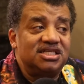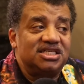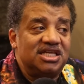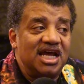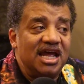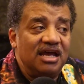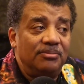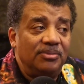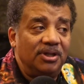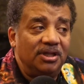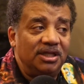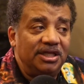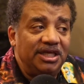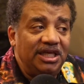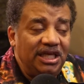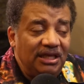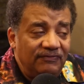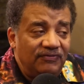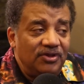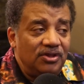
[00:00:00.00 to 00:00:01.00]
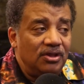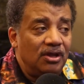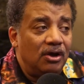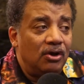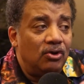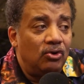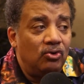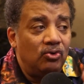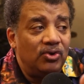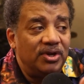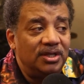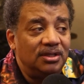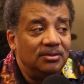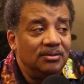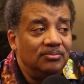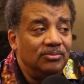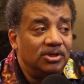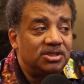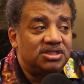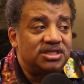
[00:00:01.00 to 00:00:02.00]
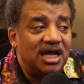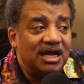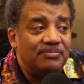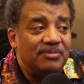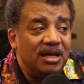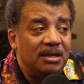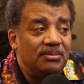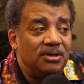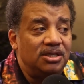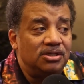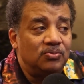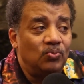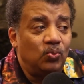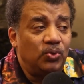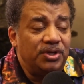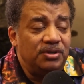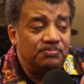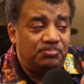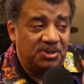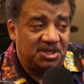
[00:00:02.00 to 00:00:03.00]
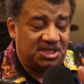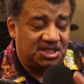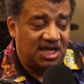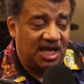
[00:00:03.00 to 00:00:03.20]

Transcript: is stable, even though it looks like maybe it wouldn't be